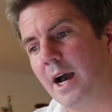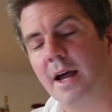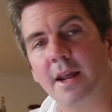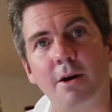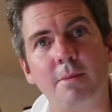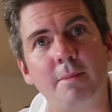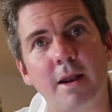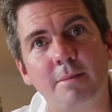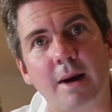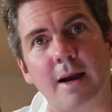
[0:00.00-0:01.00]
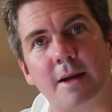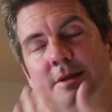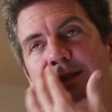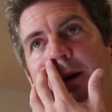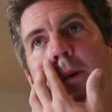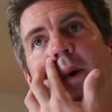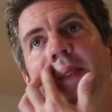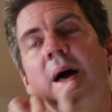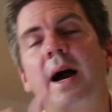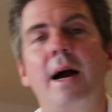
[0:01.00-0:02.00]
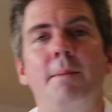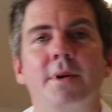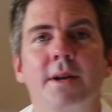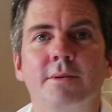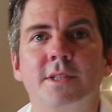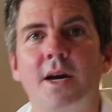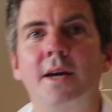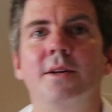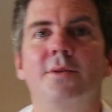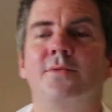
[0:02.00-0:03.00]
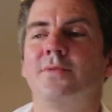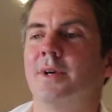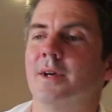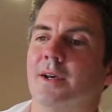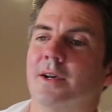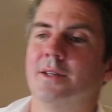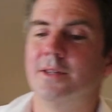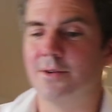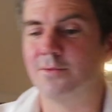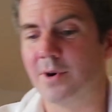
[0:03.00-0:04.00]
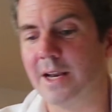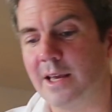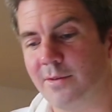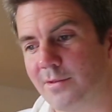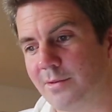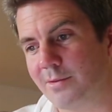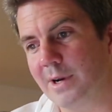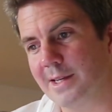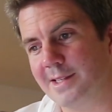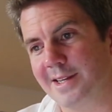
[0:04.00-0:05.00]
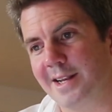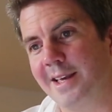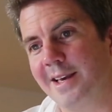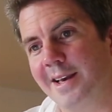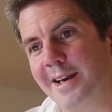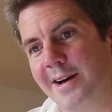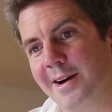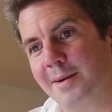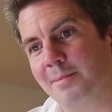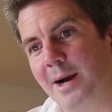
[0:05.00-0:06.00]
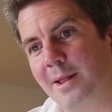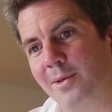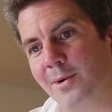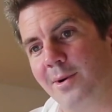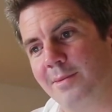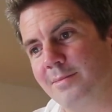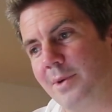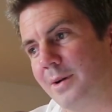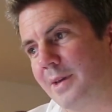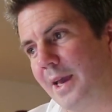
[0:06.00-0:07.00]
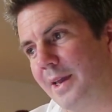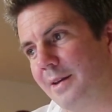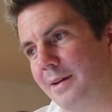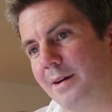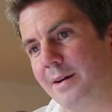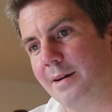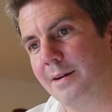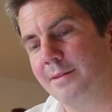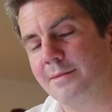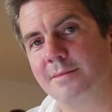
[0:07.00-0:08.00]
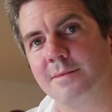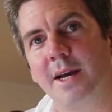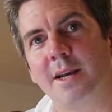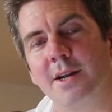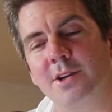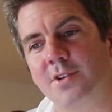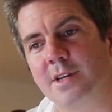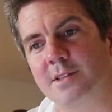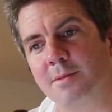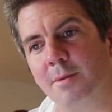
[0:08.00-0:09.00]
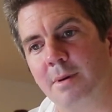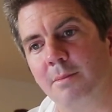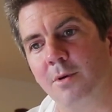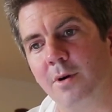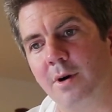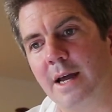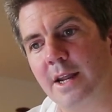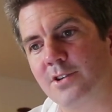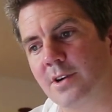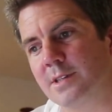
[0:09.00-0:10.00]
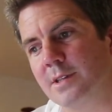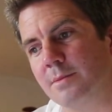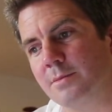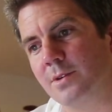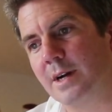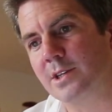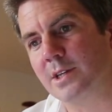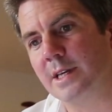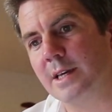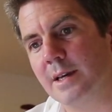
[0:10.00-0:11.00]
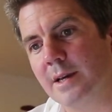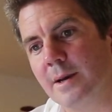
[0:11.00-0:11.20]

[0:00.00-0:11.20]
And I got my money back. So when that happened, I was kind of, you know, relieved, realistically. I thought, okay, I kind of trust them a bit more, and I trusted them to actually